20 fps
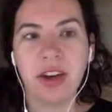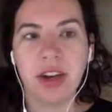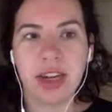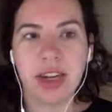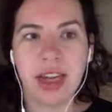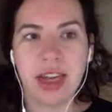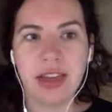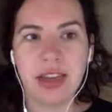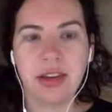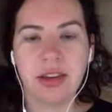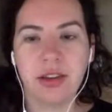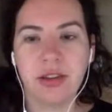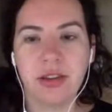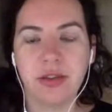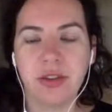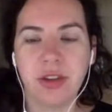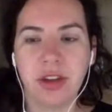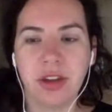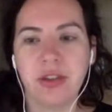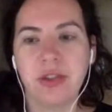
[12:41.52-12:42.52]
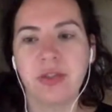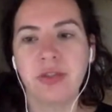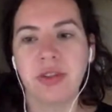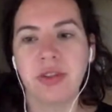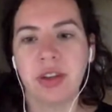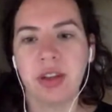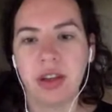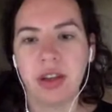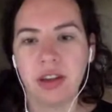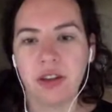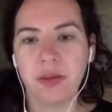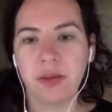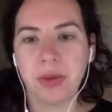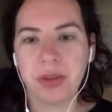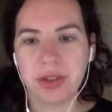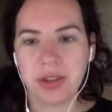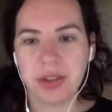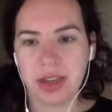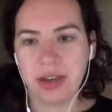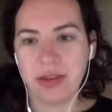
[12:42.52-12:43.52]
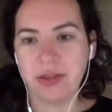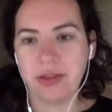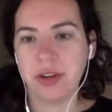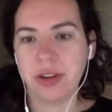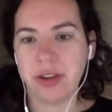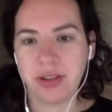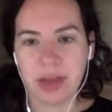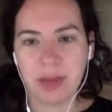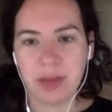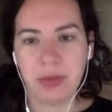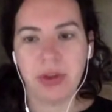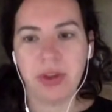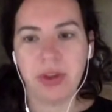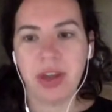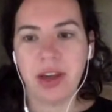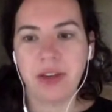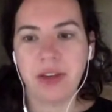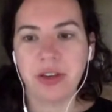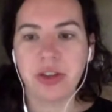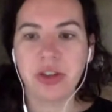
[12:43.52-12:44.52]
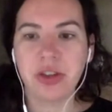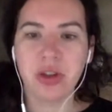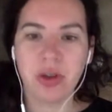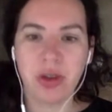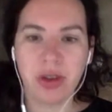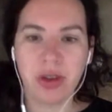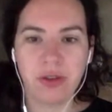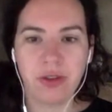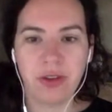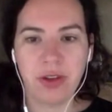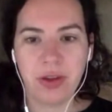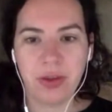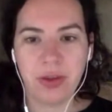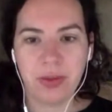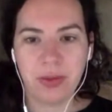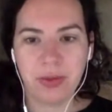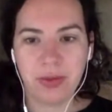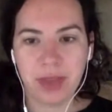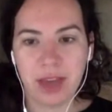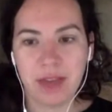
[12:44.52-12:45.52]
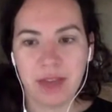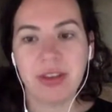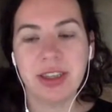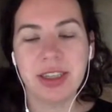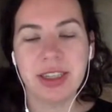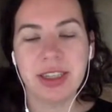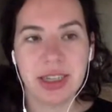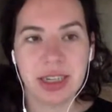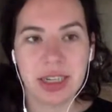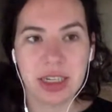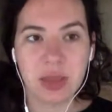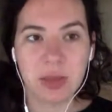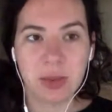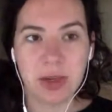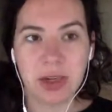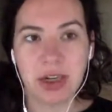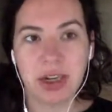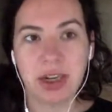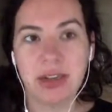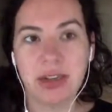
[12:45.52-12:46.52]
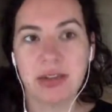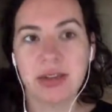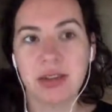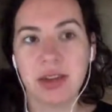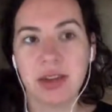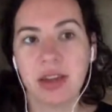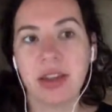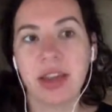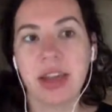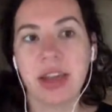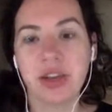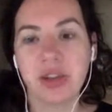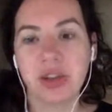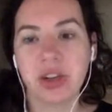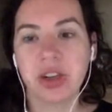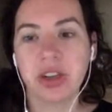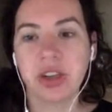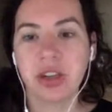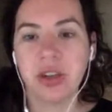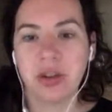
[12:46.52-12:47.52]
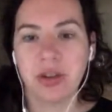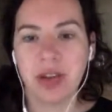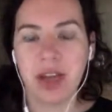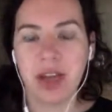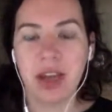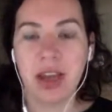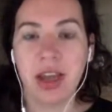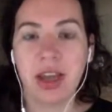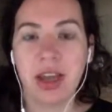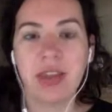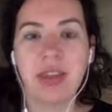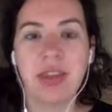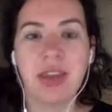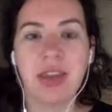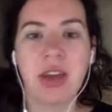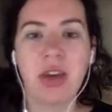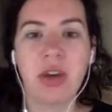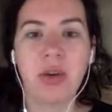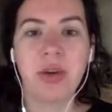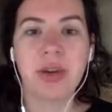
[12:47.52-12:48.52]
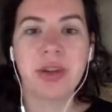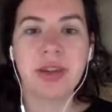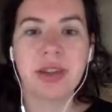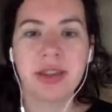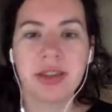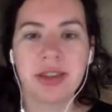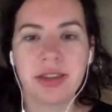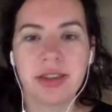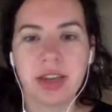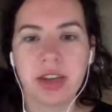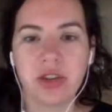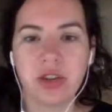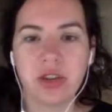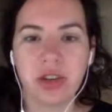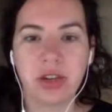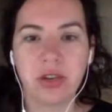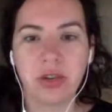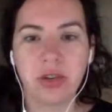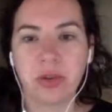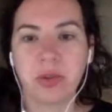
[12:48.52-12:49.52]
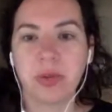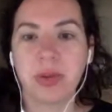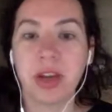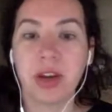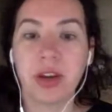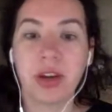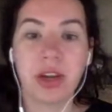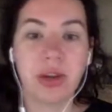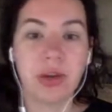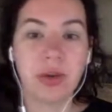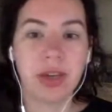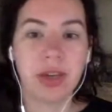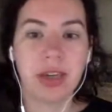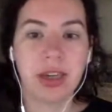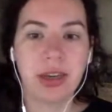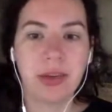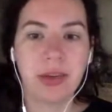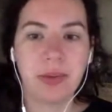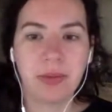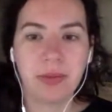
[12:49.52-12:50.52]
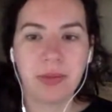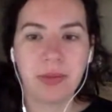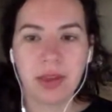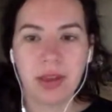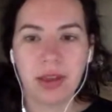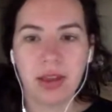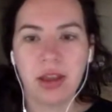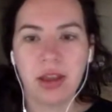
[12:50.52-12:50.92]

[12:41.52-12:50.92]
the very end of Present, for example, after showing a film, they have a listening experience, a lecture, a Q&A, and then they always end the session in group karaoke.